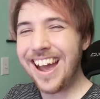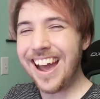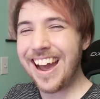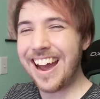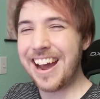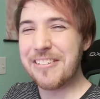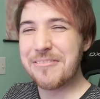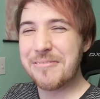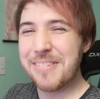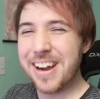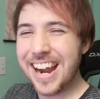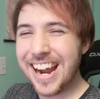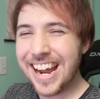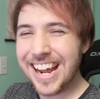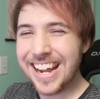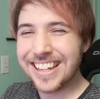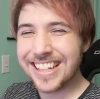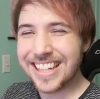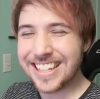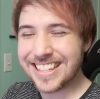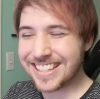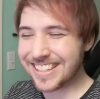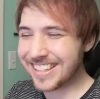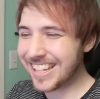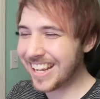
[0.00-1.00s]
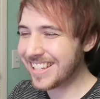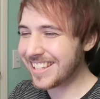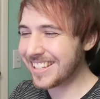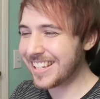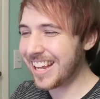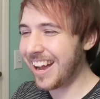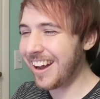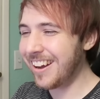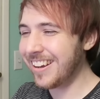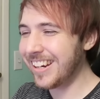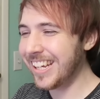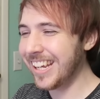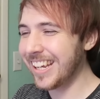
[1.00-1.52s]
Yeah, man. That's that's
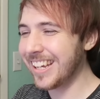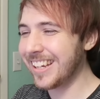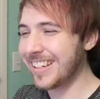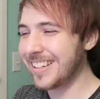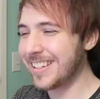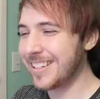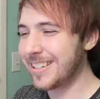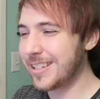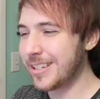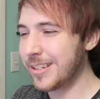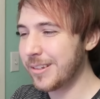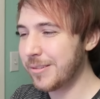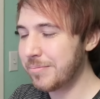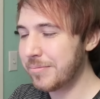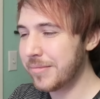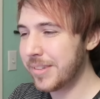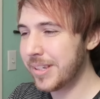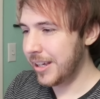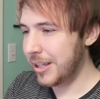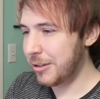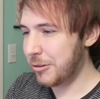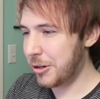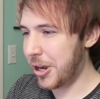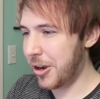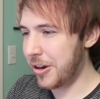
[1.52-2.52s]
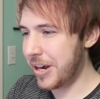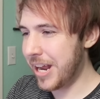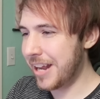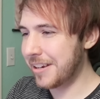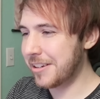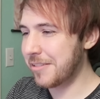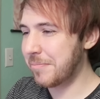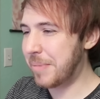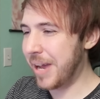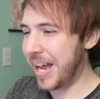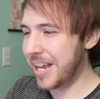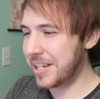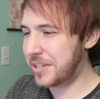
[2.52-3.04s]
how it is. Then we go down
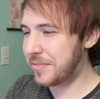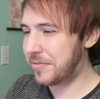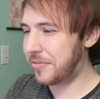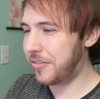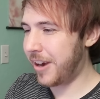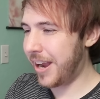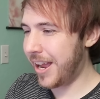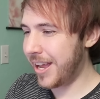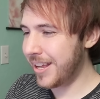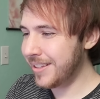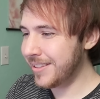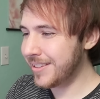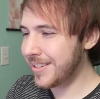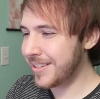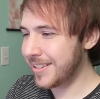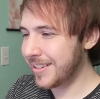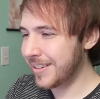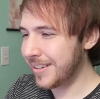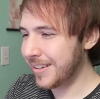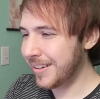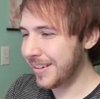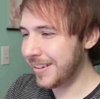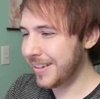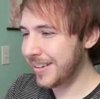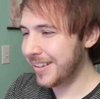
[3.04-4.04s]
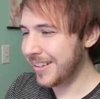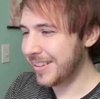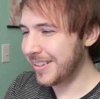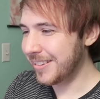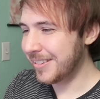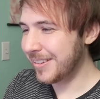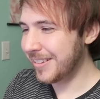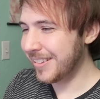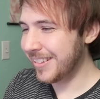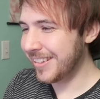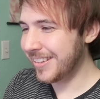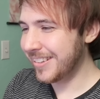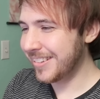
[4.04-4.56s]
to best friends.
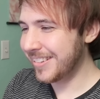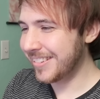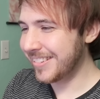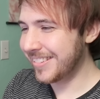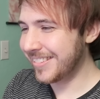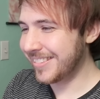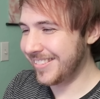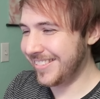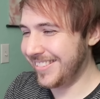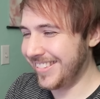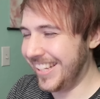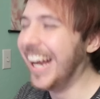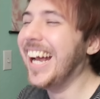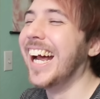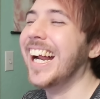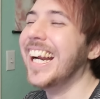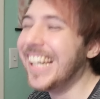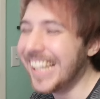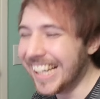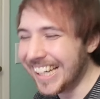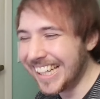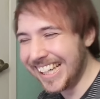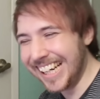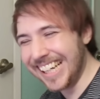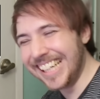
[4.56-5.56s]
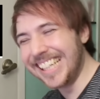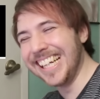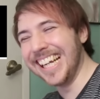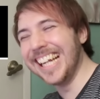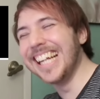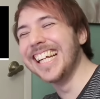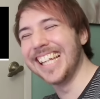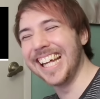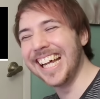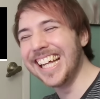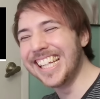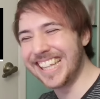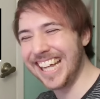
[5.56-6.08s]

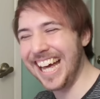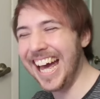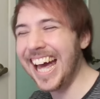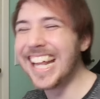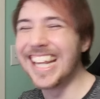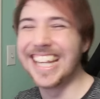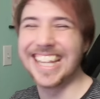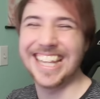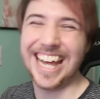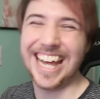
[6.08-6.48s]
that,